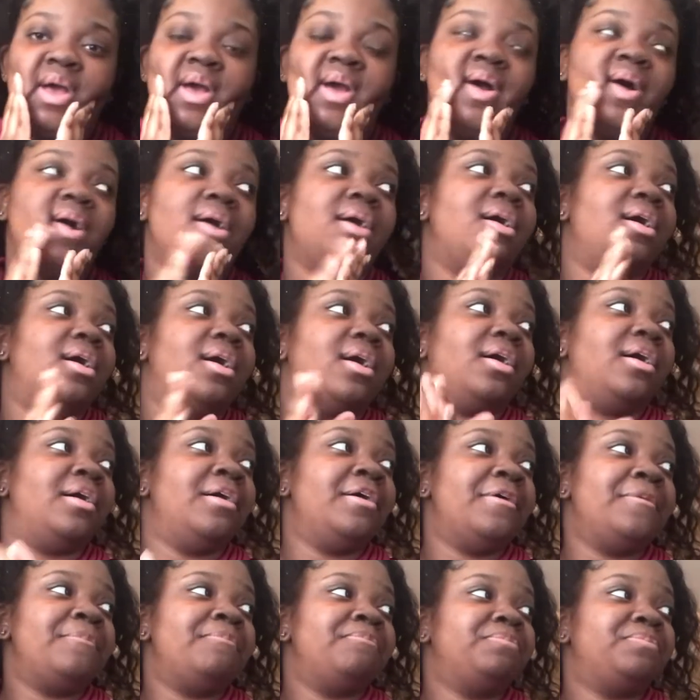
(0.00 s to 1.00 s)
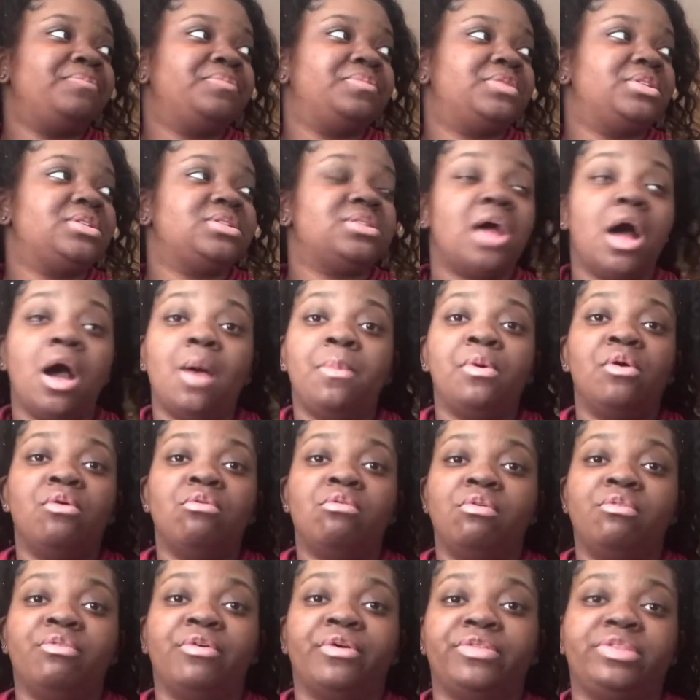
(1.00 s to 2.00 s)
stop
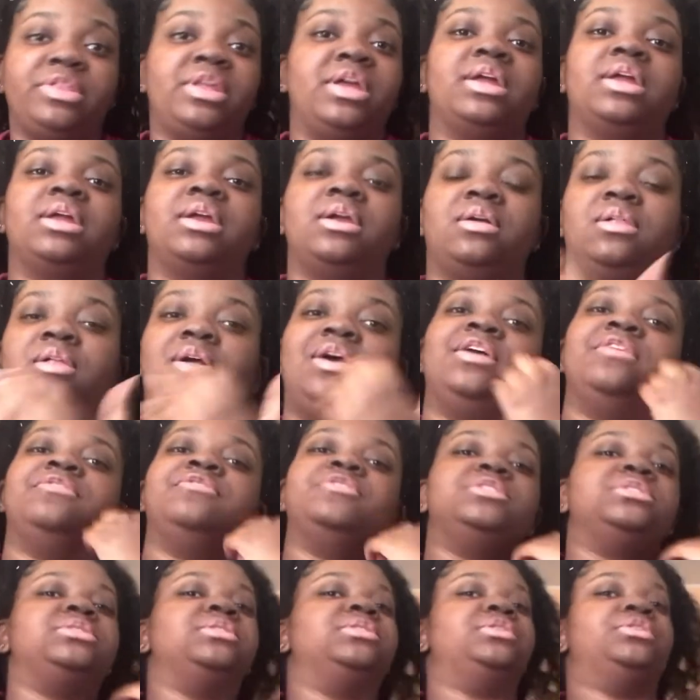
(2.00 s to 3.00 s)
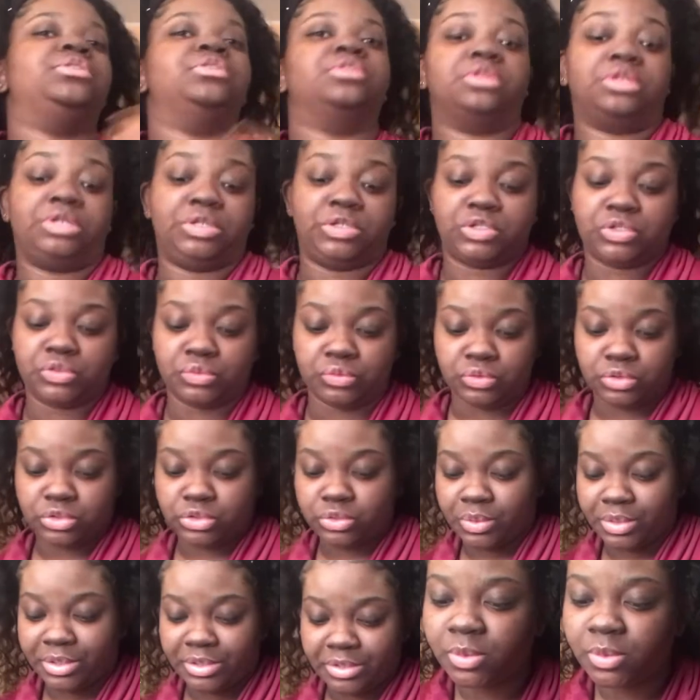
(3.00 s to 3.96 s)
overthinking. Life is literally too short.